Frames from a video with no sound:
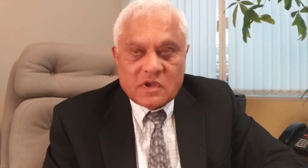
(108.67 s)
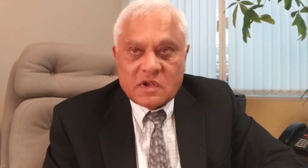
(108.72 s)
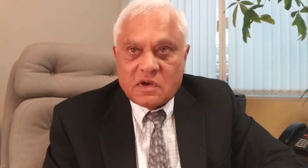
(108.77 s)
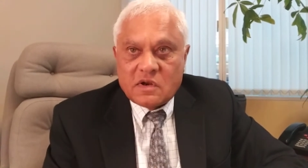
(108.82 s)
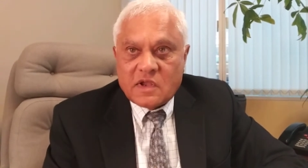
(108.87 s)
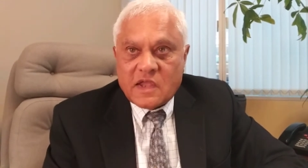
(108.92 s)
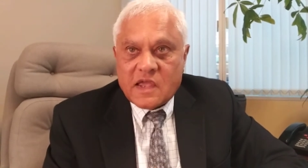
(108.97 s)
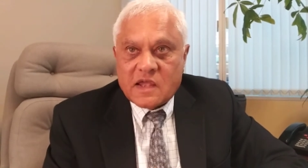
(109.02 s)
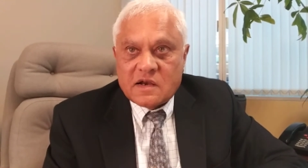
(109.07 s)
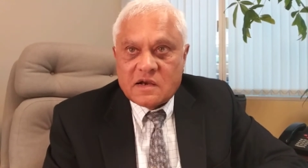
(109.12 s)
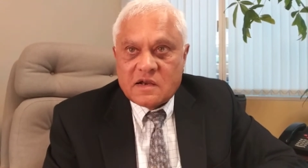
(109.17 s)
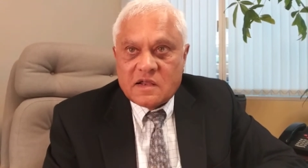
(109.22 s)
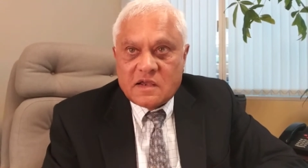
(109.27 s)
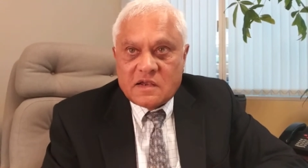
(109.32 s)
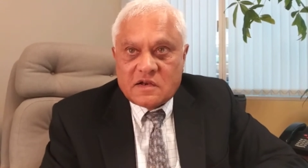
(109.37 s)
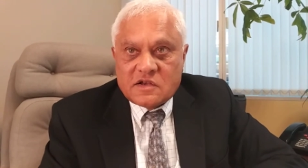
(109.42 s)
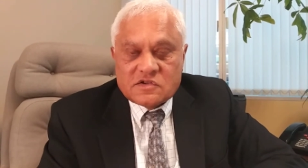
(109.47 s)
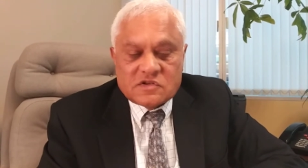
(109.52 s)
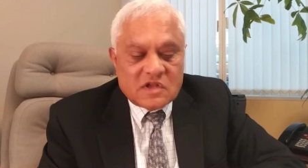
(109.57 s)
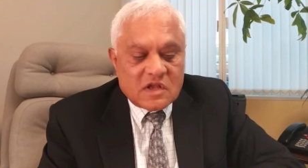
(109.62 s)
In Canada,
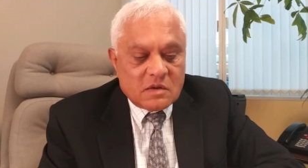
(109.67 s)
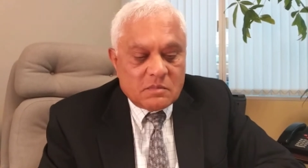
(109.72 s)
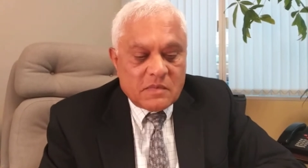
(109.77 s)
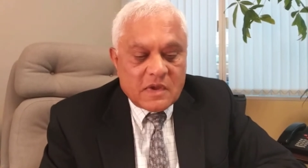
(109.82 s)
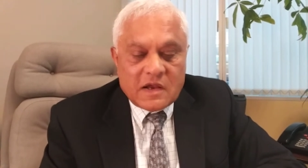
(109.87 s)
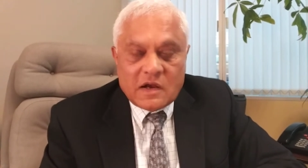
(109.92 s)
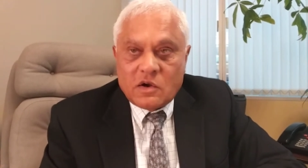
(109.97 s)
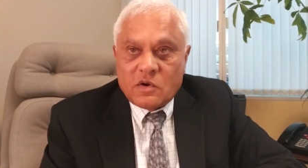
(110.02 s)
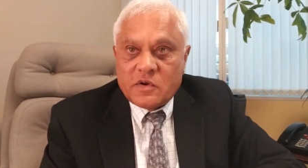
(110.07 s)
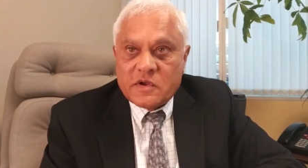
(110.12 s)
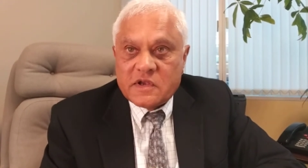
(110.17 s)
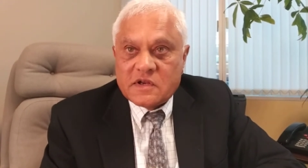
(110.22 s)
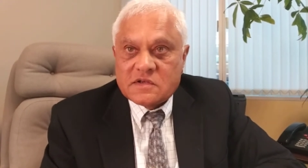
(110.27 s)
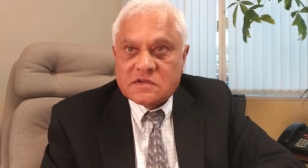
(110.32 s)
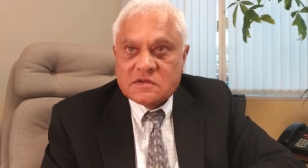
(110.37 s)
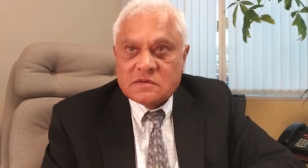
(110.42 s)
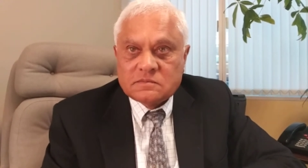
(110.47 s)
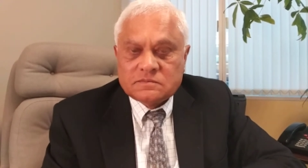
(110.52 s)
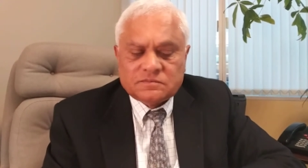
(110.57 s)
it is done by lawyers.